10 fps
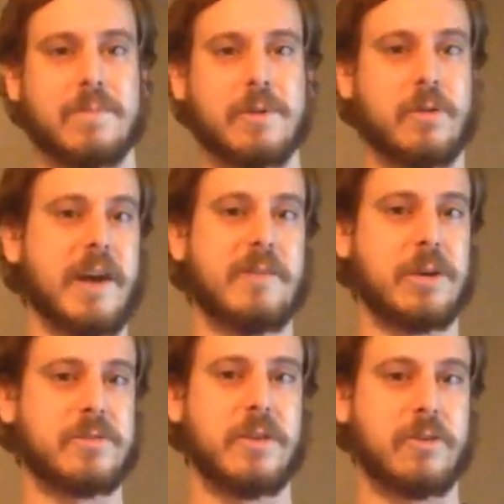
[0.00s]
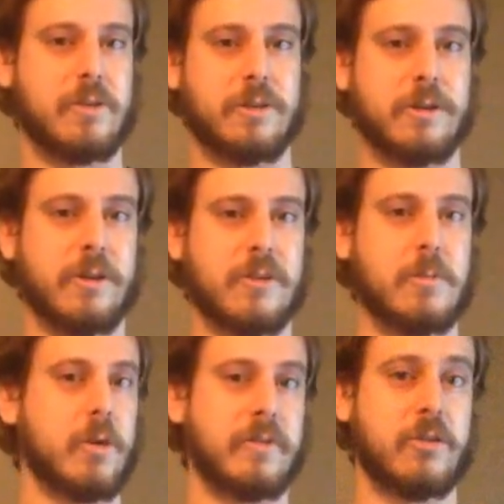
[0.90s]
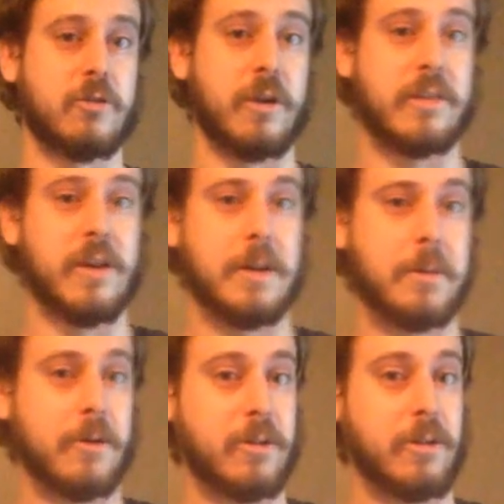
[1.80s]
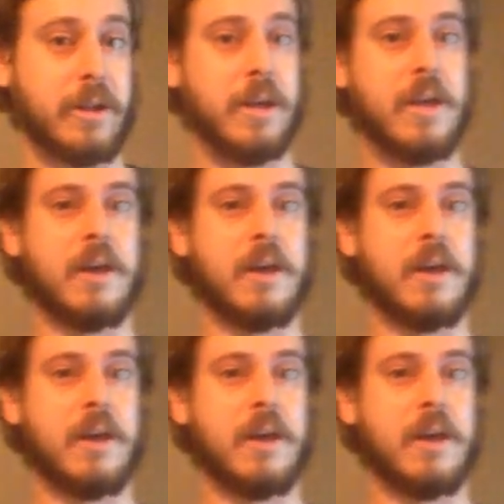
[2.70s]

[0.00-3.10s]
don't have much physical endurance. I'm more of a strength guy personally.